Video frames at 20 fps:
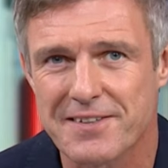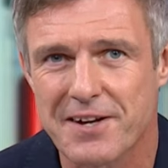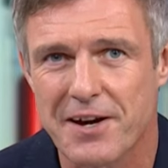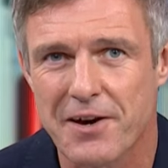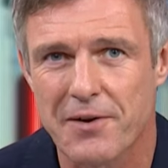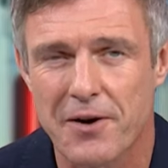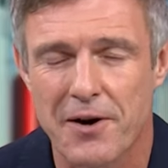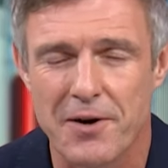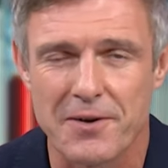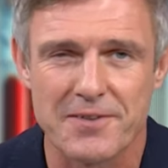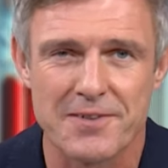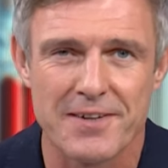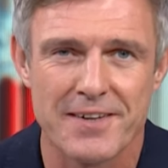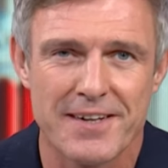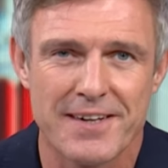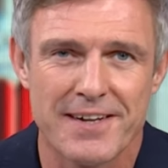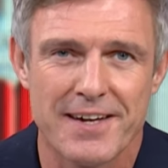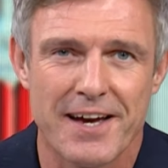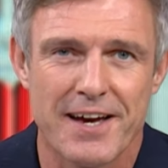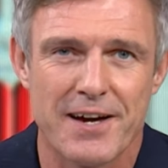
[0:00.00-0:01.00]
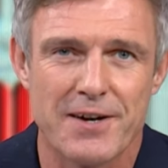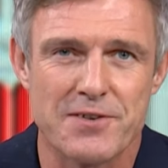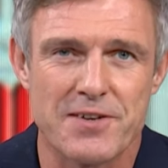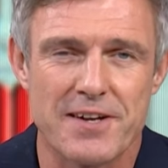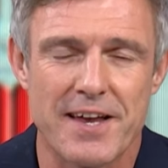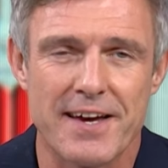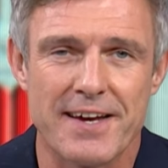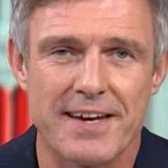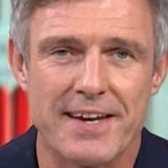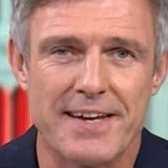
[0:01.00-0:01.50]
co-host, who
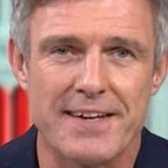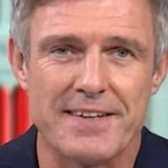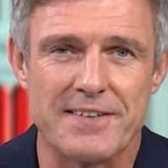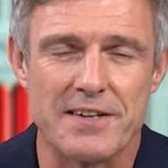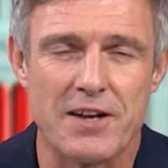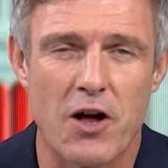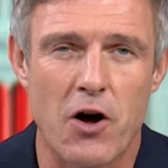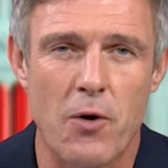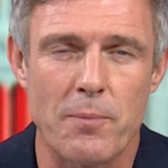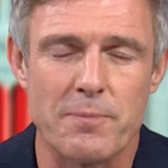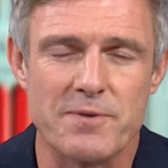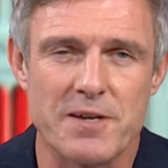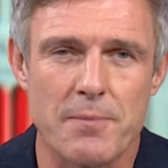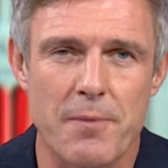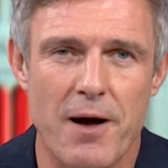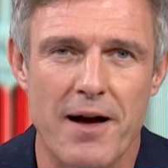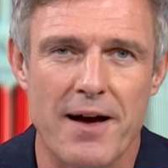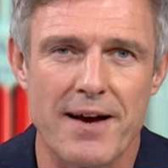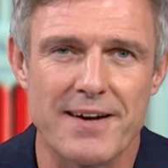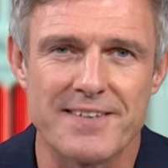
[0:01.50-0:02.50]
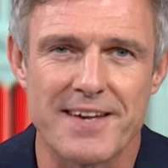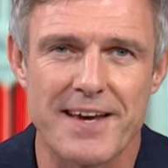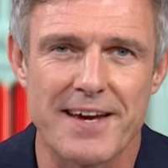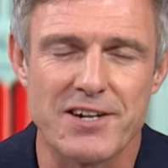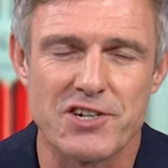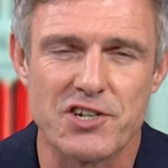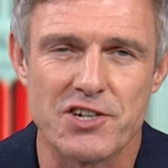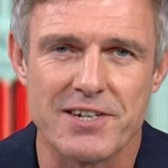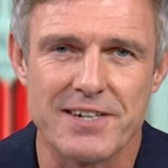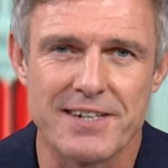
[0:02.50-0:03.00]
today is an
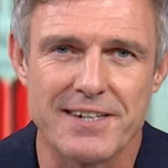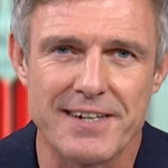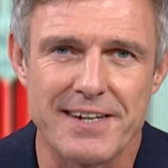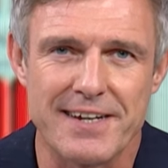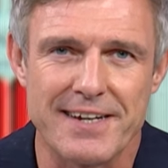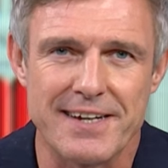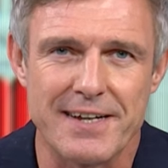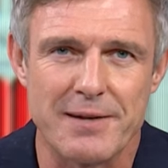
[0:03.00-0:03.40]
optimization